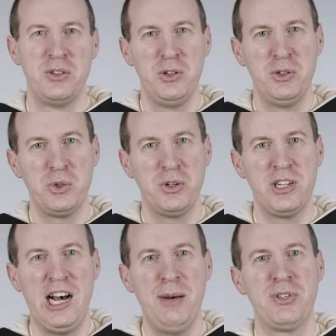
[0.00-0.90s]
due to
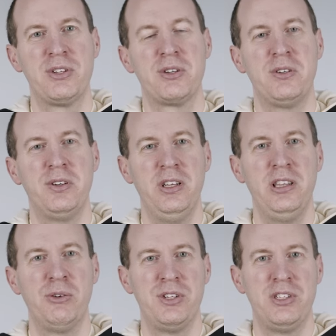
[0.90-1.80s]
an obstacle in
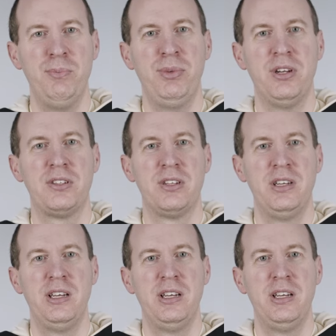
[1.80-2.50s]
the recipient,